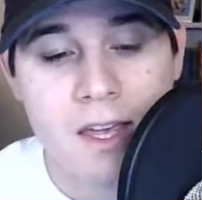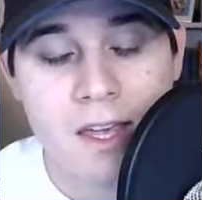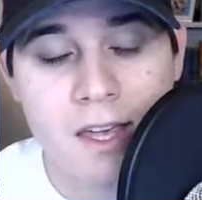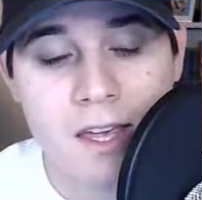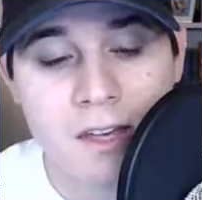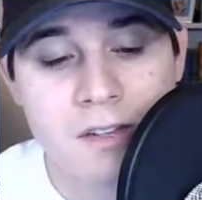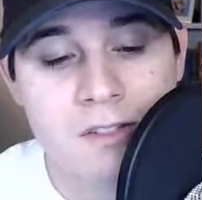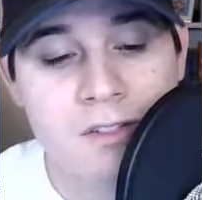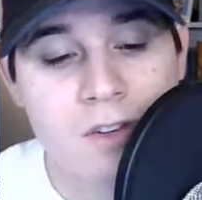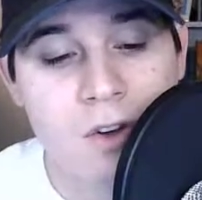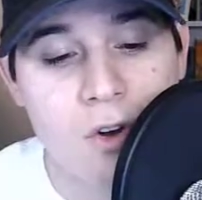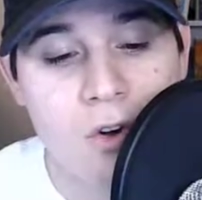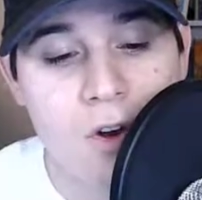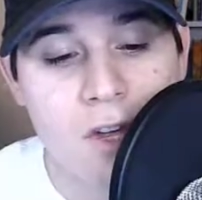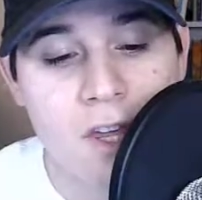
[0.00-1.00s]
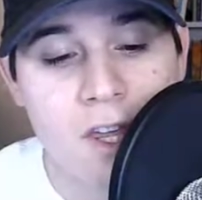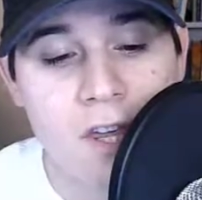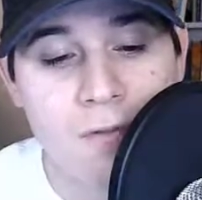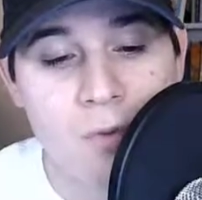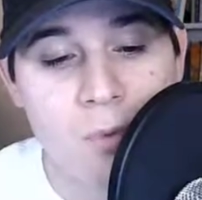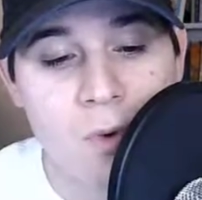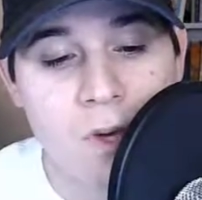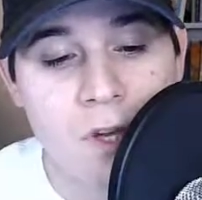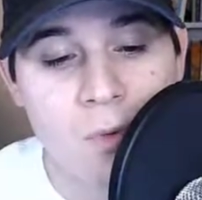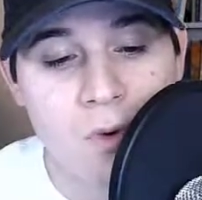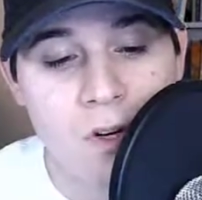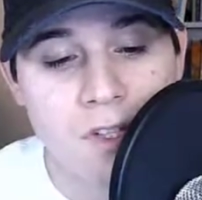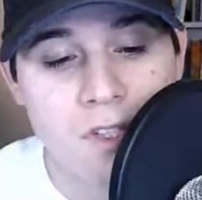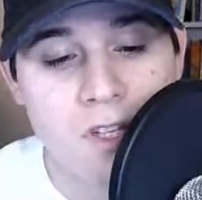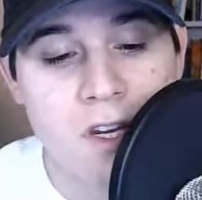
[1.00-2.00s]
is if we
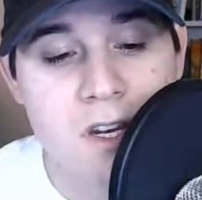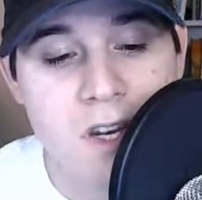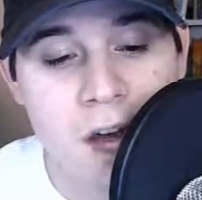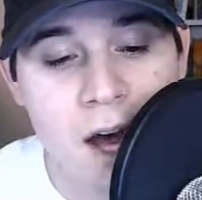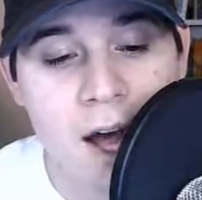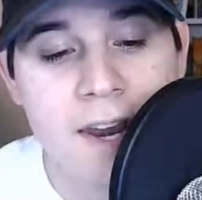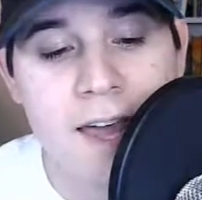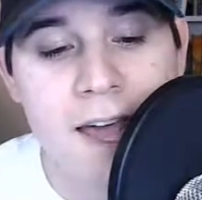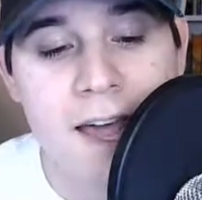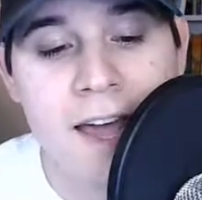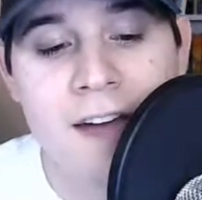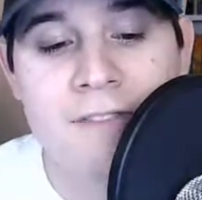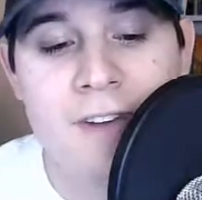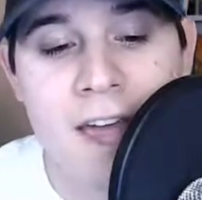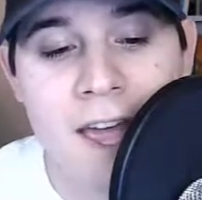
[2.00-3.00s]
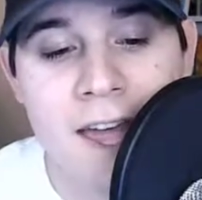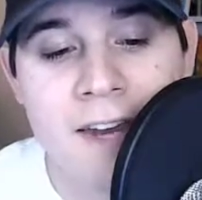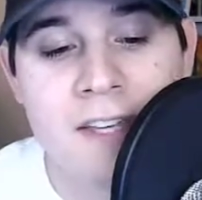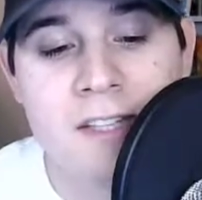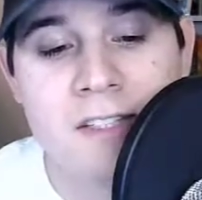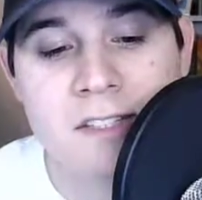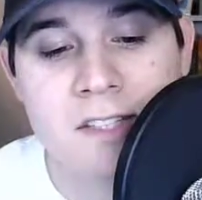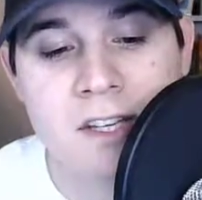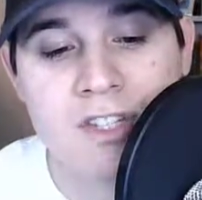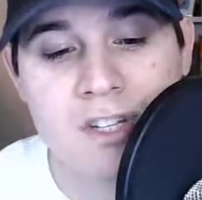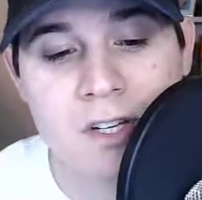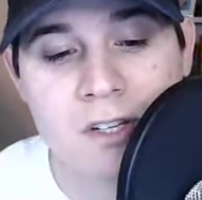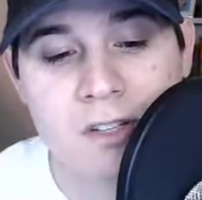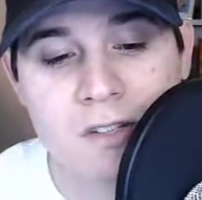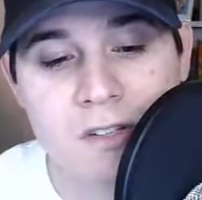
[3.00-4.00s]
were to not have any
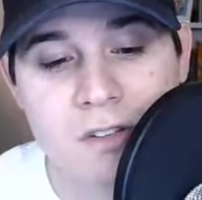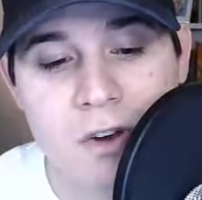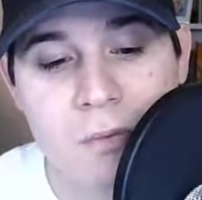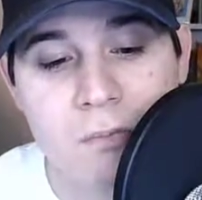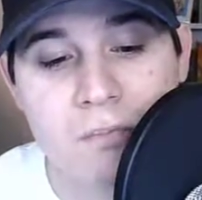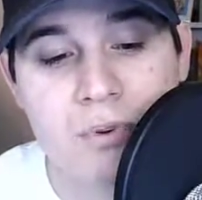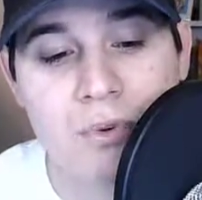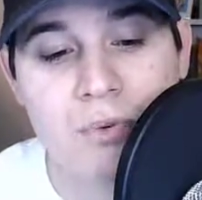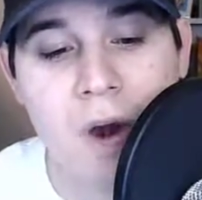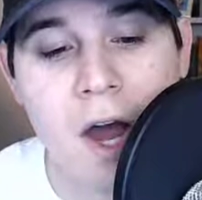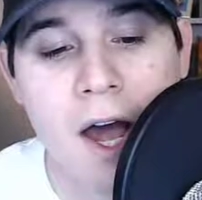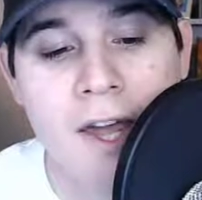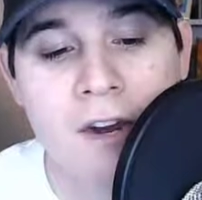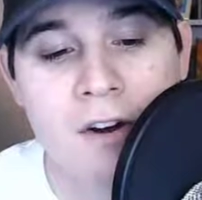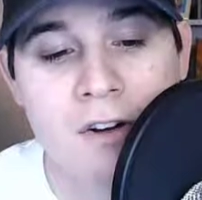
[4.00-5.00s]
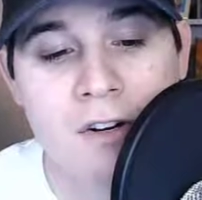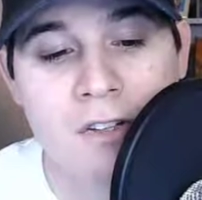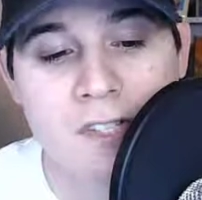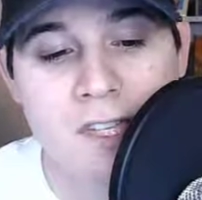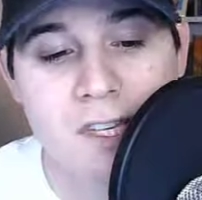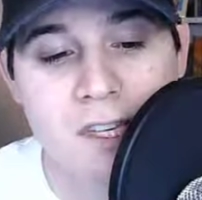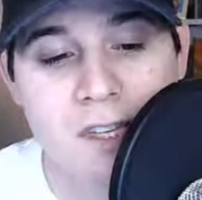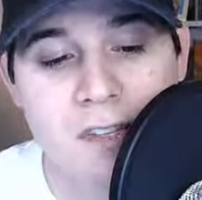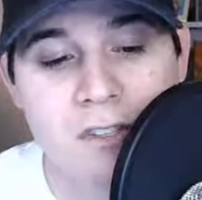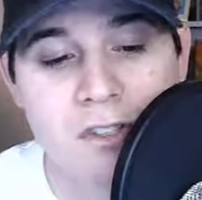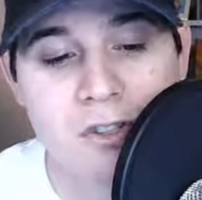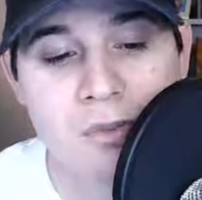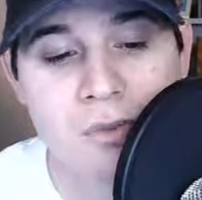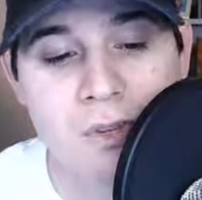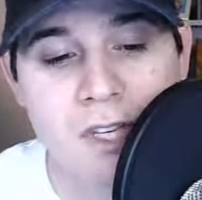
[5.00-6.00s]
digits prior to,
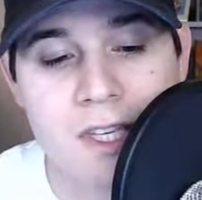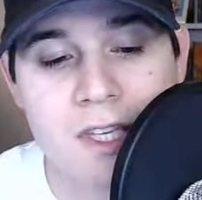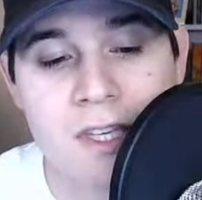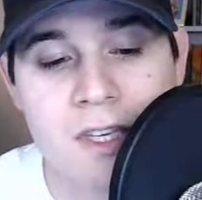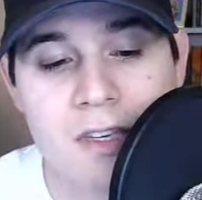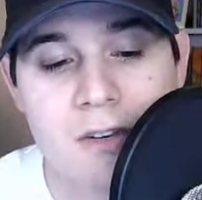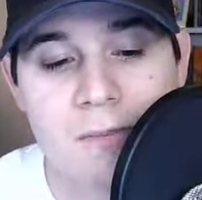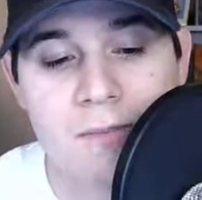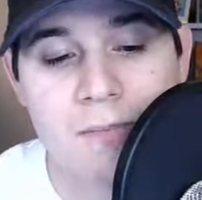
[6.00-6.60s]
to the E,